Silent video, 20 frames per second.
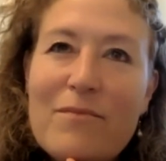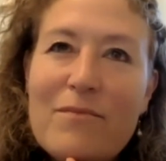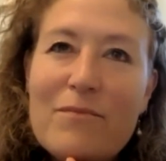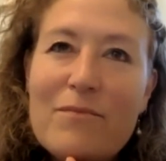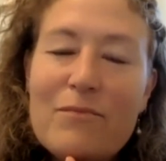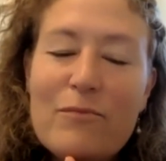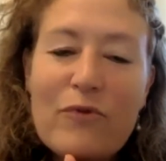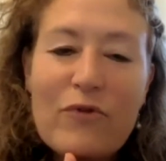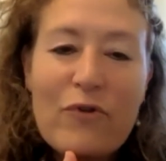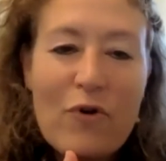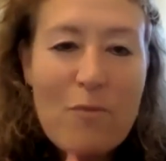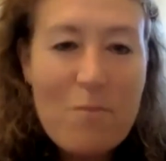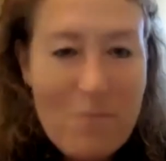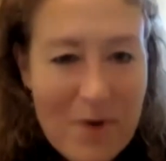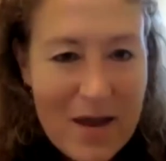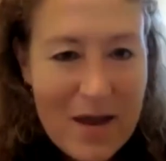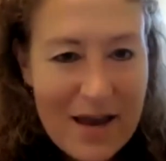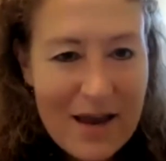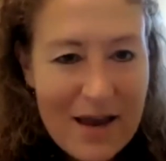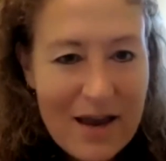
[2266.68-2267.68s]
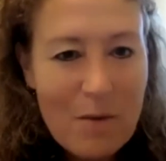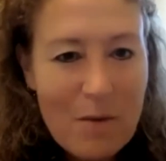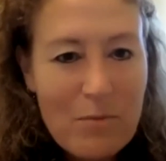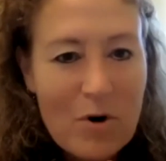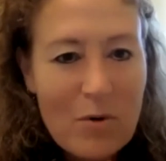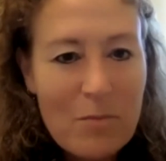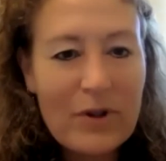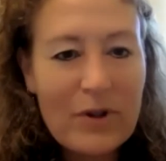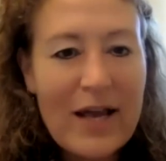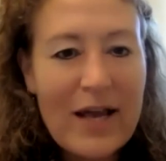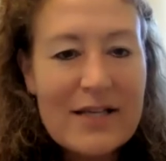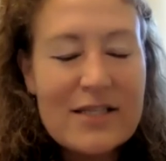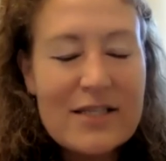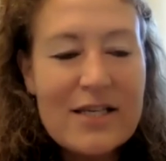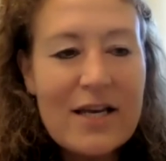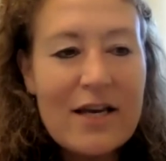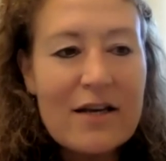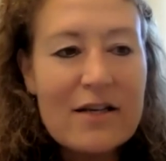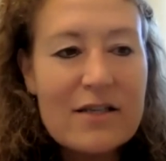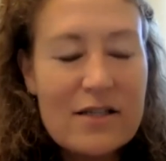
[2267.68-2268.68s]
for me, a
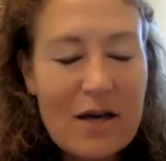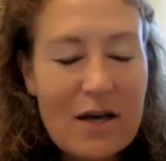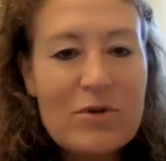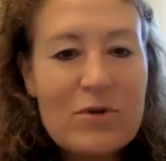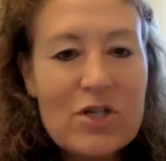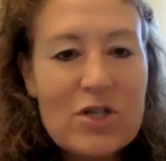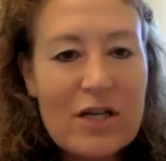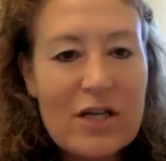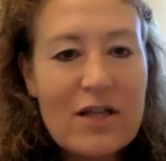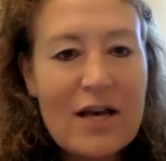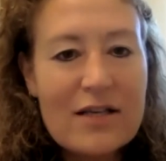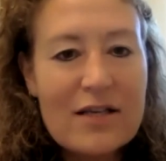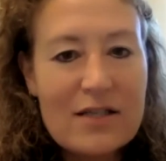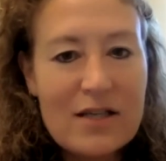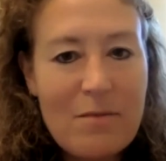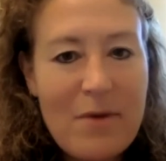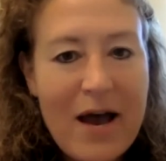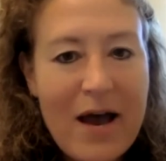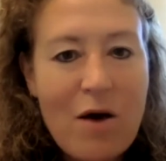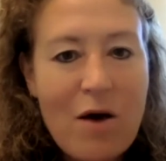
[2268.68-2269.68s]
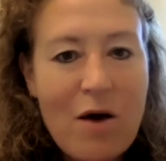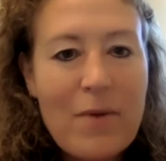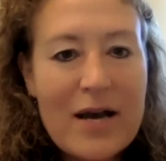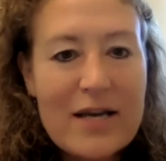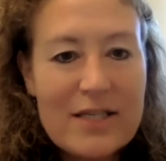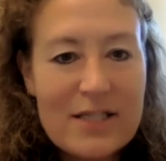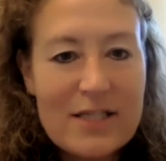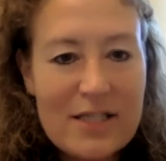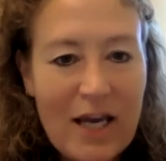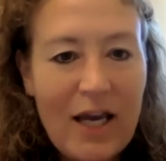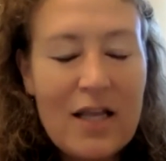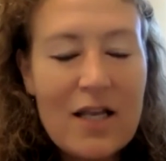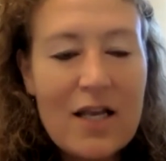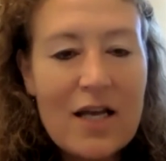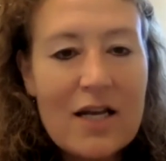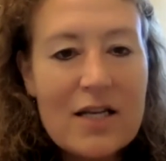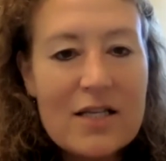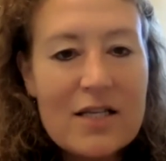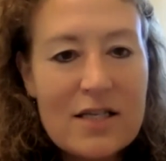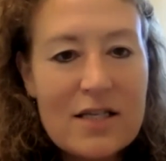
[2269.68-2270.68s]
perplexing assumption that somehow by saying
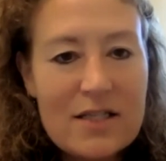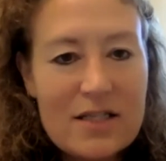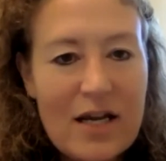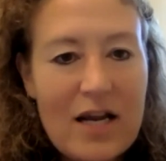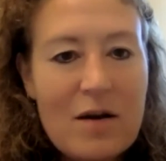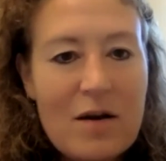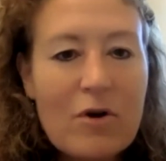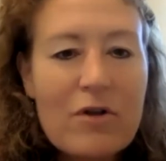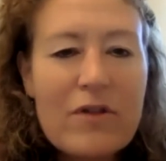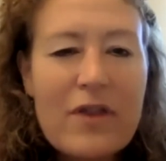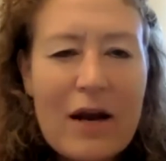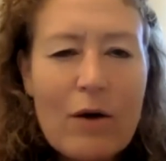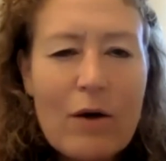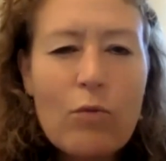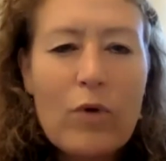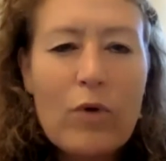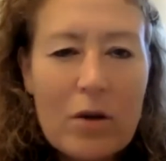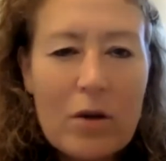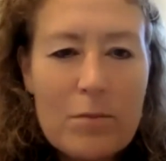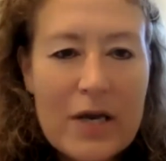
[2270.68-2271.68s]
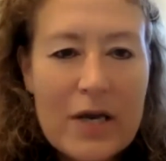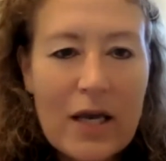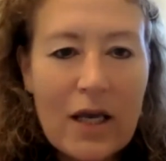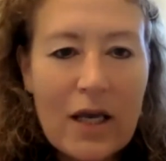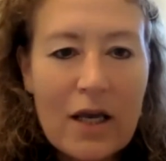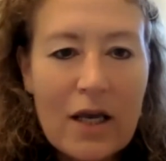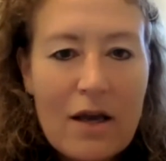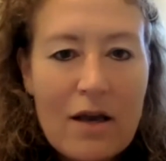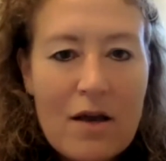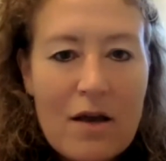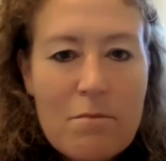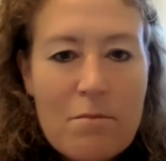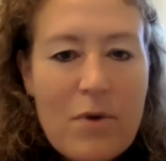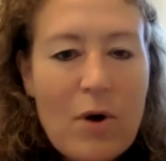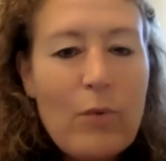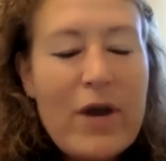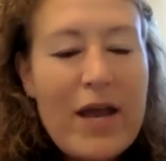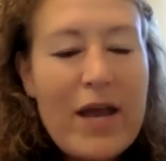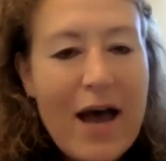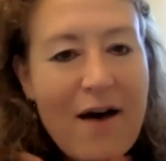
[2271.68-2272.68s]
that it's sustainable, that it will be.
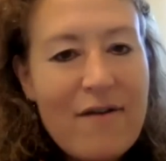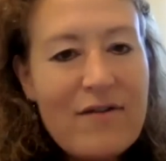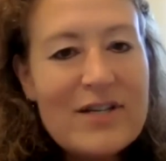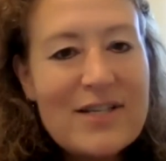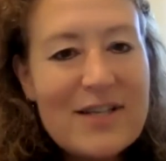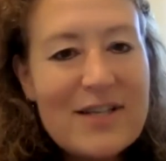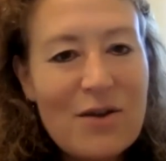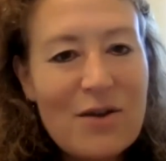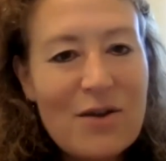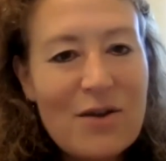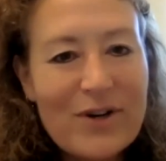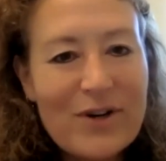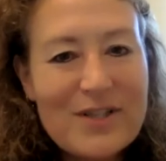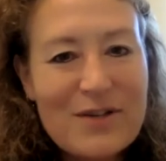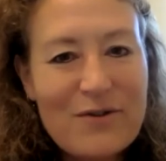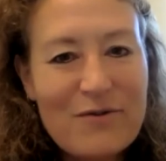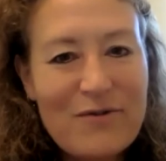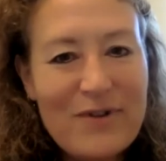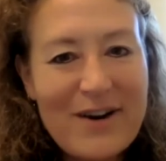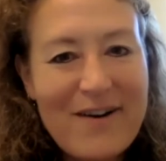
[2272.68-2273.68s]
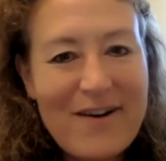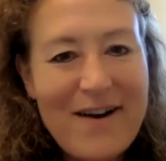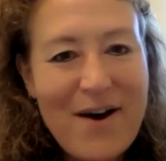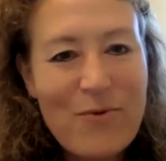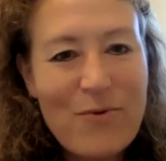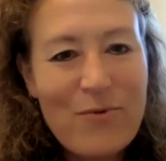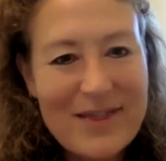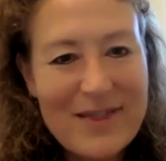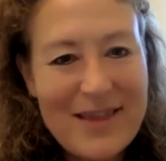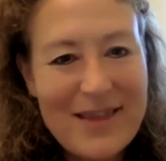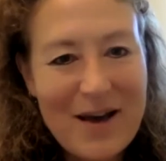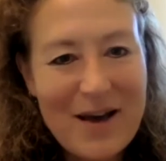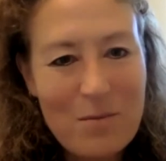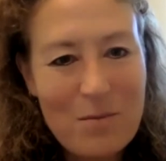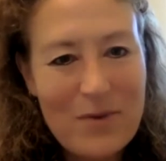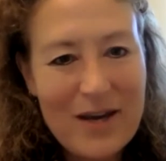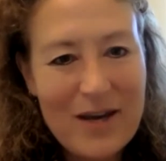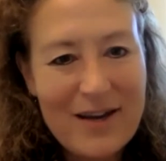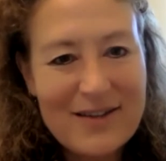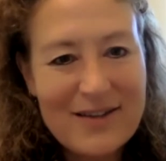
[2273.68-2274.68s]
But we haven't done the work to figure out what that
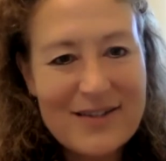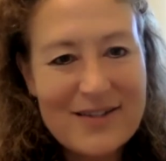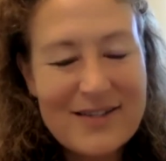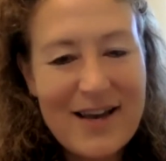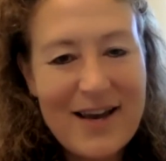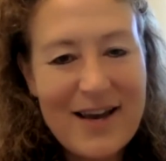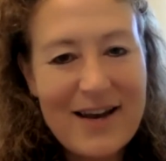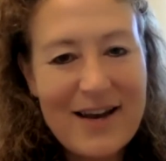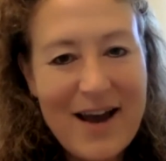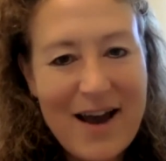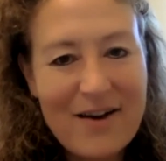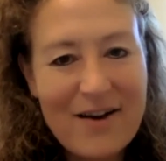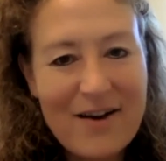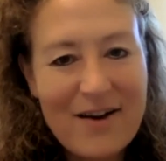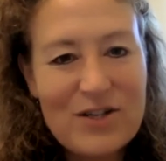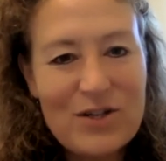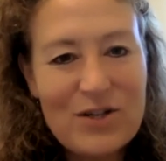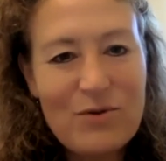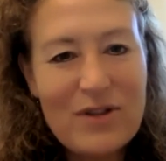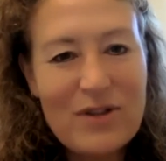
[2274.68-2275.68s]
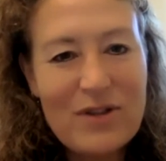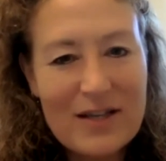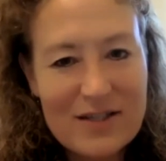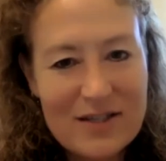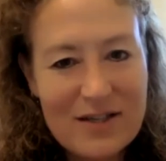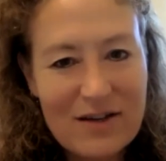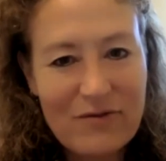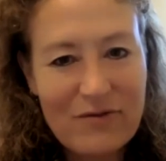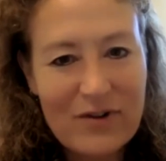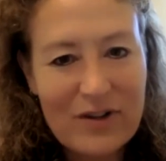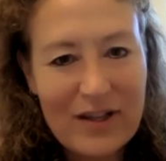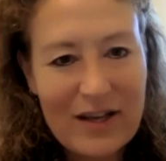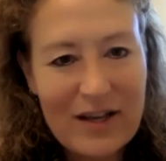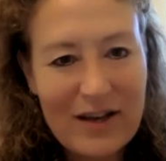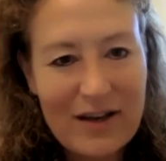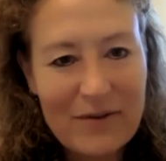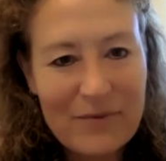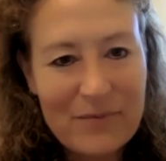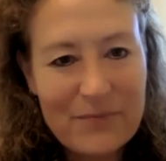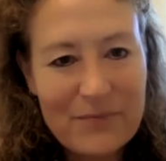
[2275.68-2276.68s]
means and how to do things
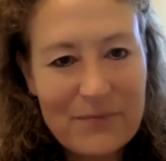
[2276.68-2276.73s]
differently.